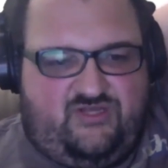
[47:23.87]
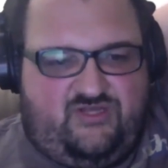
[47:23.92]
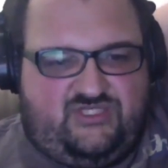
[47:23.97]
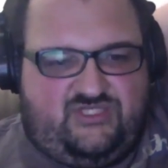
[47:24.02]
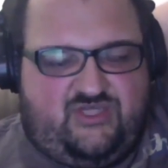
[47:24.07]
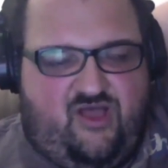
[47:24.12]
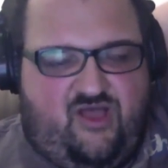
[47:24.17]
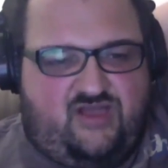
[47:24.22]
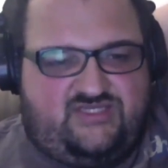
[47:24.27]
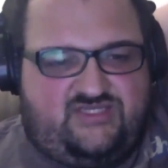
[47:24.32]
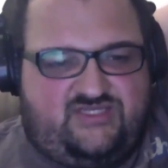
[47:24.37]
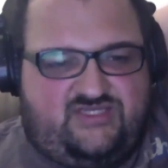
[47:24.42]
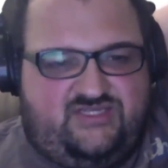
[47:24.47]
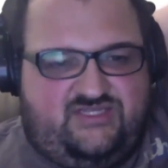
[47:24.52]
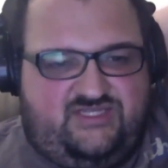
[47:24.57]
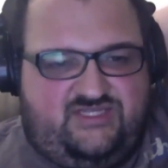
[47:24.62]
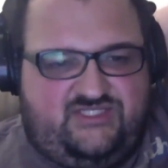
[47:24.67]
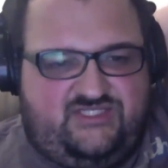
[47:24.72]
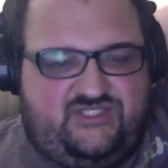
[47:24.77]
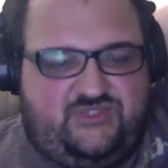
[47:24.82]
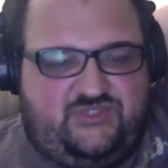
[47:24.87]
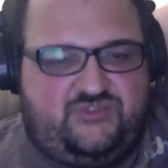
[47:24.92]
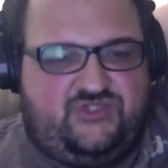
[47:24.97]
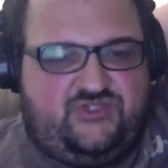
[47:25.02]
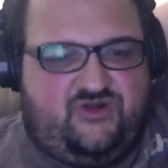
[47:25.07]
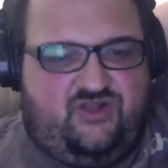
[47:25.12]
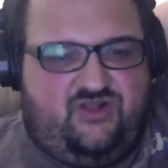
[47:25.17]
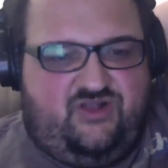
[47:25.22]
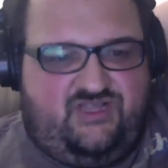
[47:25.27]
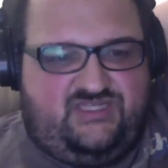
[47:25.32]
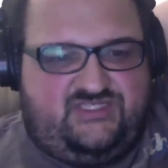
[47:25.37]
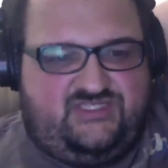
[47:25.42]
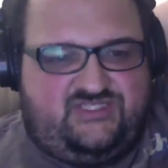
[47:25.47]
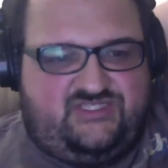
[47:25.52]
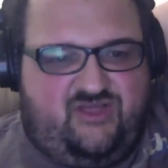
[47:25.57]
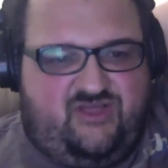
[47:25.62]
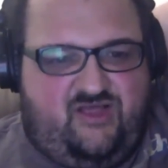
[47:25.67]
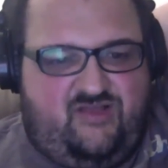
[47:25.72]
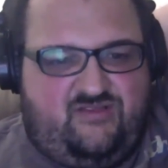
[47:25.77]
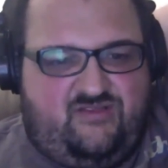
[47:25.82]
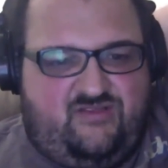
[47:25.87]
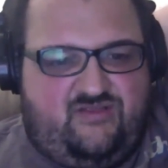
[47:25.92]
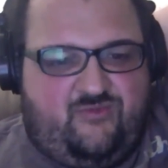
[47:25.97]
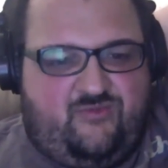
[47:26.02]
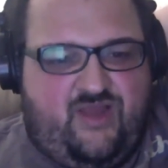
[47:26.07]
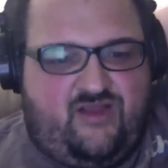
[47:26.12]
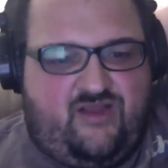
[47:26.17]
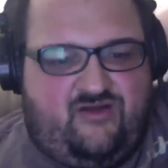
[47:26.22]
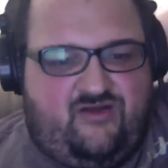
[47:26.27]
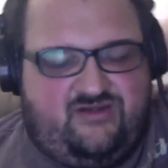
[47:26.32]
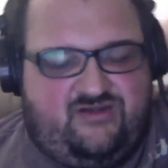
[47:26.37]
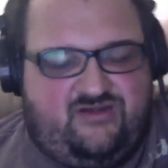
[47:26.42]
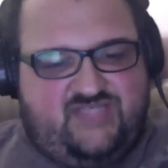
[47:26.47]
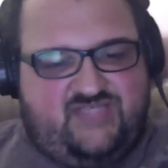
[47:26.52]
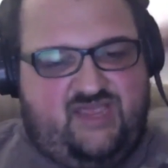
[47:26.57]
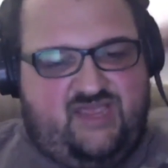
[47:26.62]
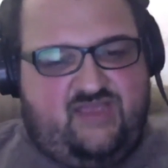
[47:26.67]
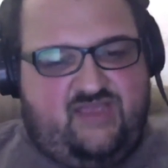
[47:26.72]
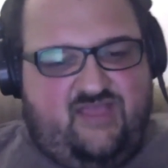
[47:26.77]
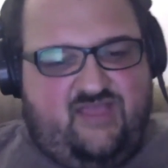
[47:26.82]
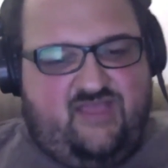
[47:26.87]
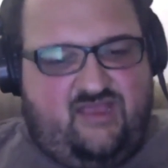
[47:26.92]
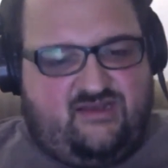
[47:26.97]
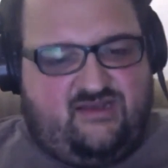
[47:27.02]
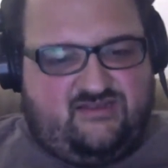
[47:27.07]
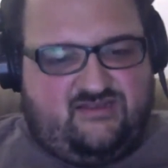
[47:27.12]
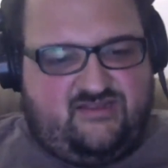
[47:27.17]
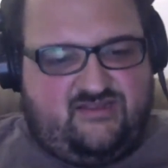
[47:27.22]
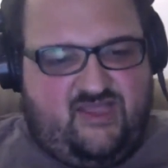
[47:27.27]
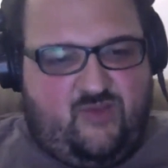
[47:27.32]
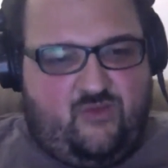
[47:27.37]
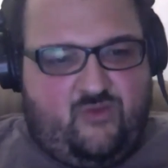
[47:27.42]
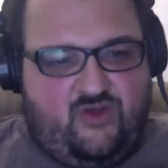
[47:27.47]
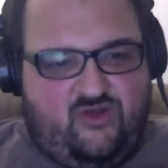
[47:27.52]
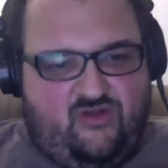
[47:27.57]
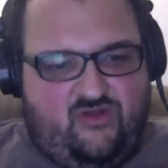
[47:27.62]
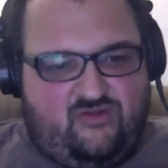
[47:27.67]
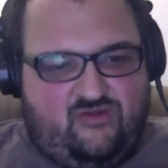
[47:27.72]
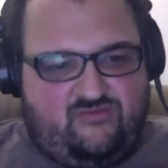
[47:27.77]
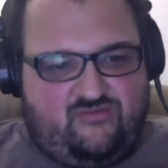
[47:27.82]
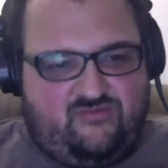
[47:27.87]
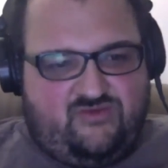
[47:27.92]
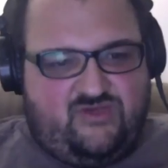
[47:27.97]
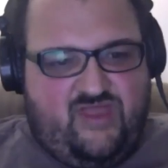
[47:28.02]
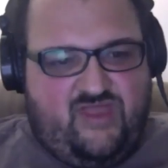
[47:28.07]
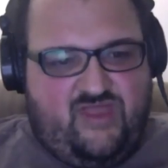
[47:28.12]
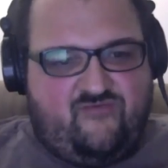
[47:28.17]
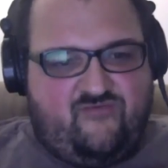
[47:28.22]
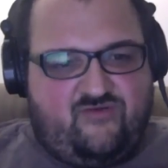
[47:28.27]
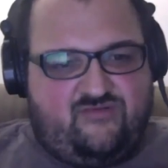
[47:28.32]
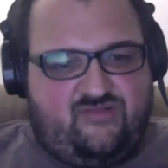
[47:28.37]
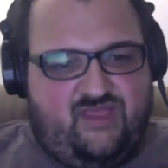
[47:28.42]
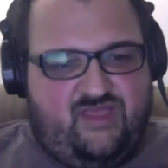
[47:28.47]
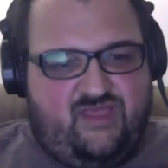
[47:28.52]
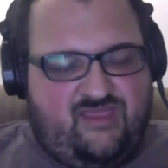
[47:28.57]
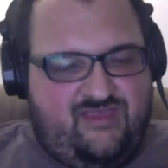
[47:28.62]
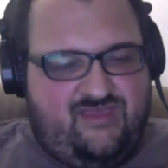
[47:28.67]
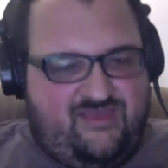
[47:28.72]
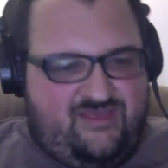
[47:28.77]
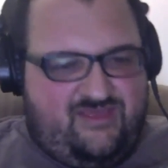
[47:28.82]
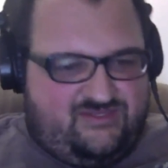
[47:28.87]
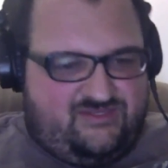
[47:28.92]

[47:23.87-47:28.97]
talked to these two journalists on the record saying that they would never, like,